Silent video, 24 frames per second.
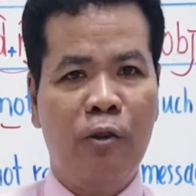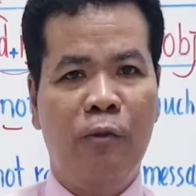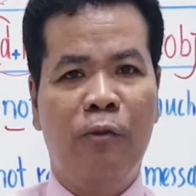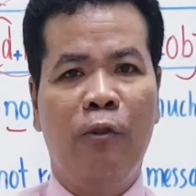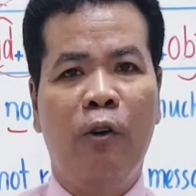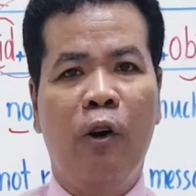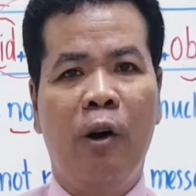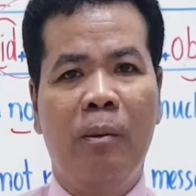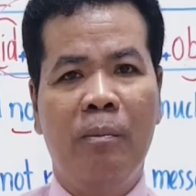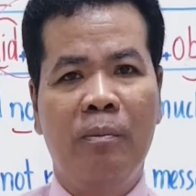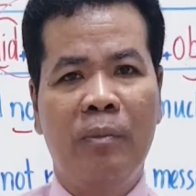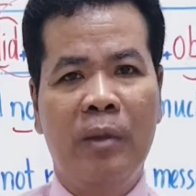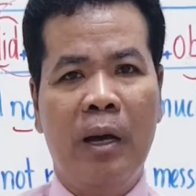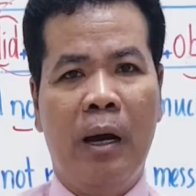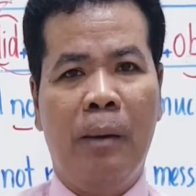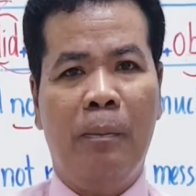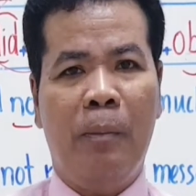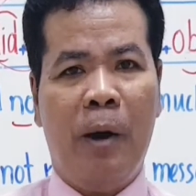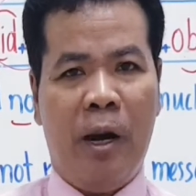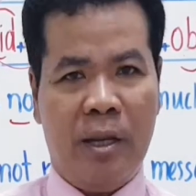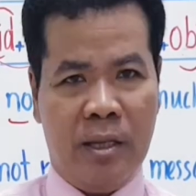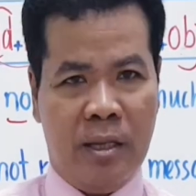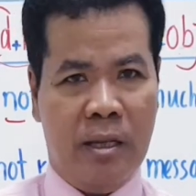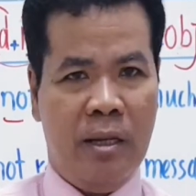form the
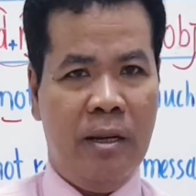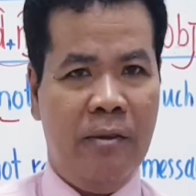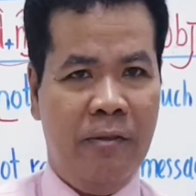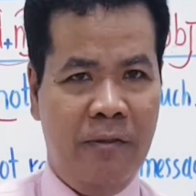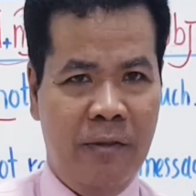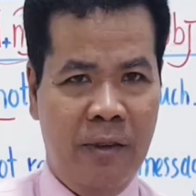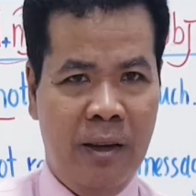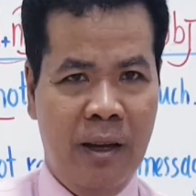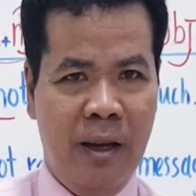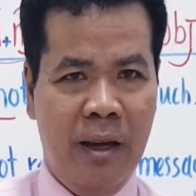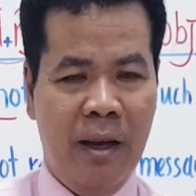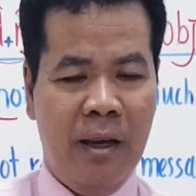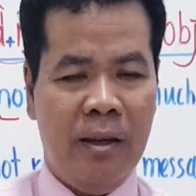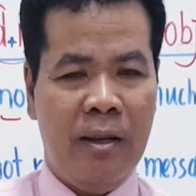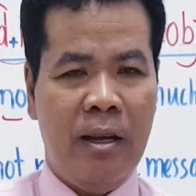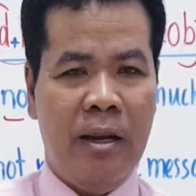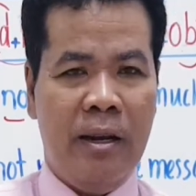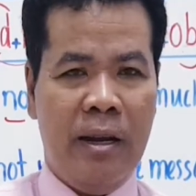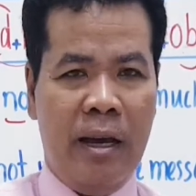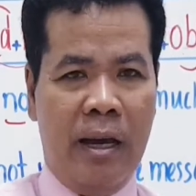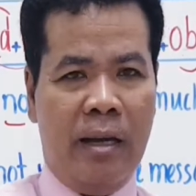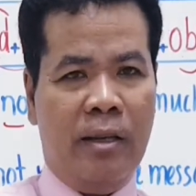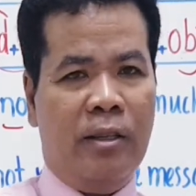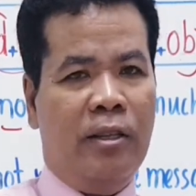positive, the
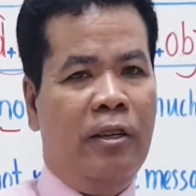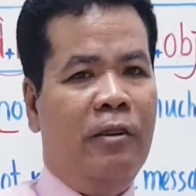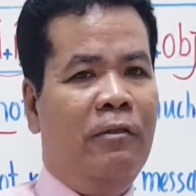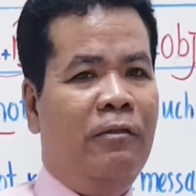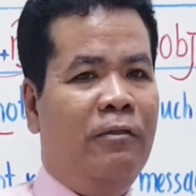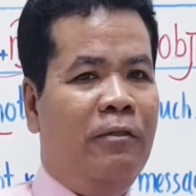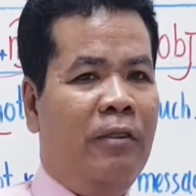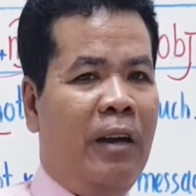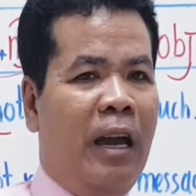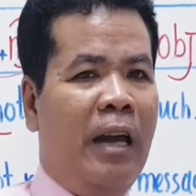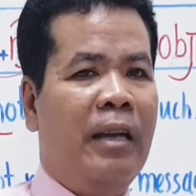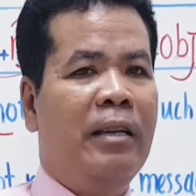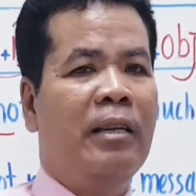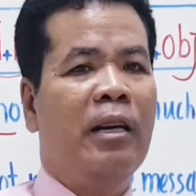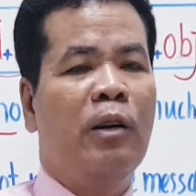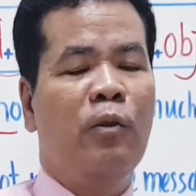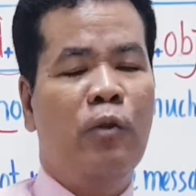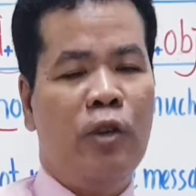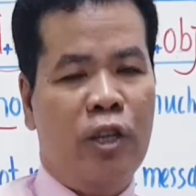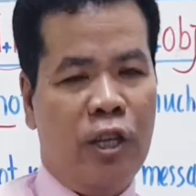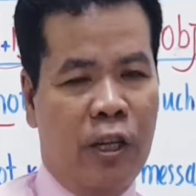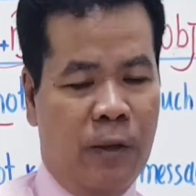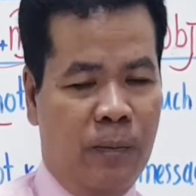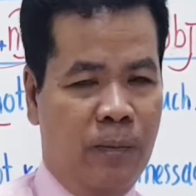negative, and the
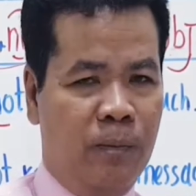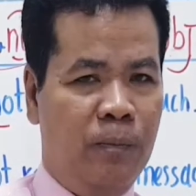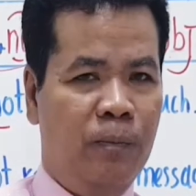question.